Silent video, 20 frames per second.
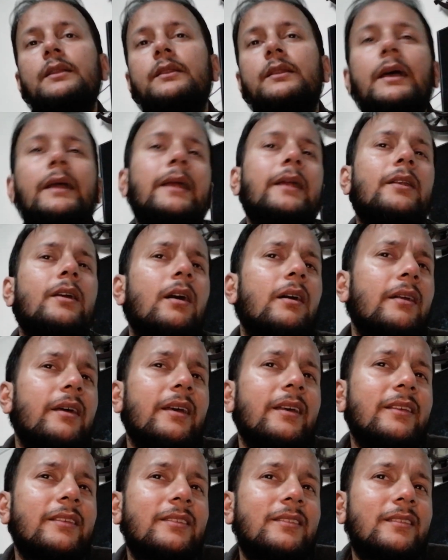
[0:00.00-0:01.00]
The
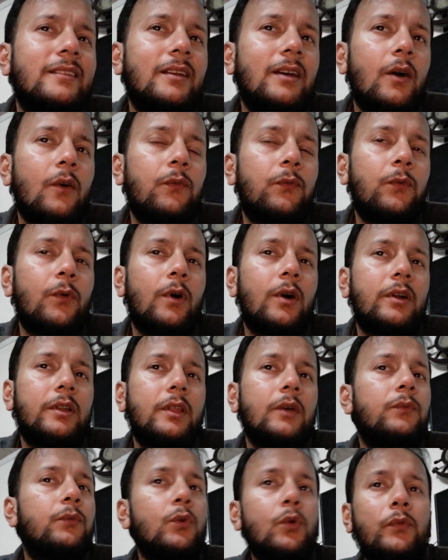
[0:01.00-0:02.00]
guitarist for
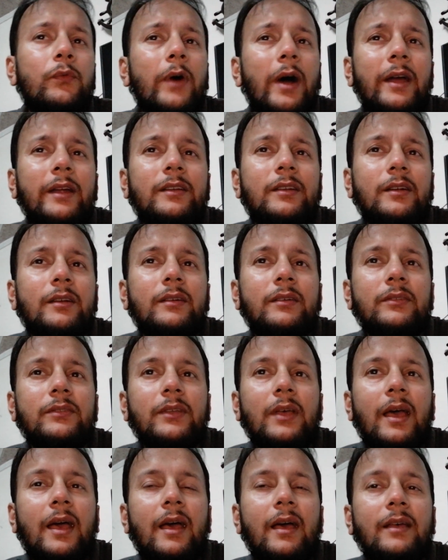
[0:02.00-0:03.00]
the Foo Fighters
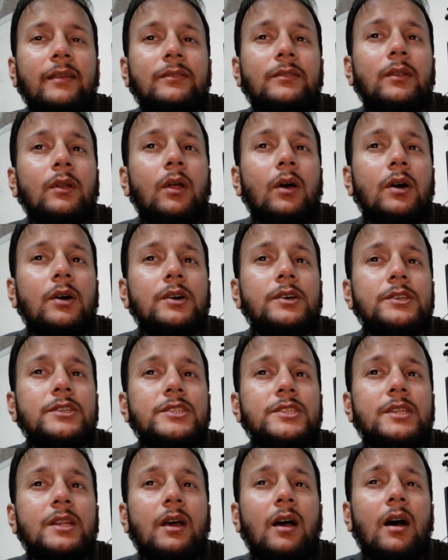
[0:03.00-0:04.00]
has
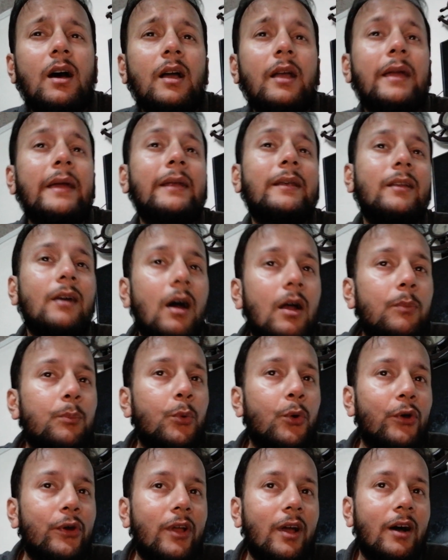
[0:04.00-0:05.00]
launched a guitar
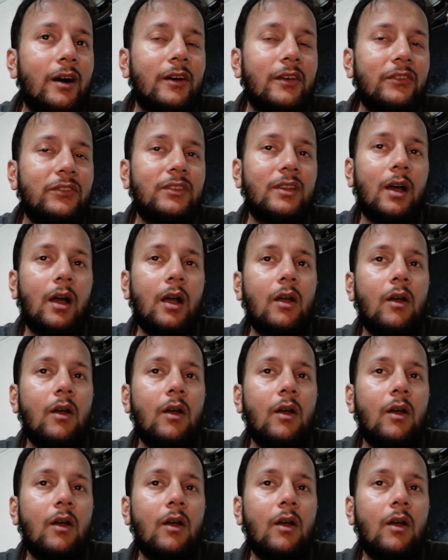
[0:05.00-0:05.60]
podcast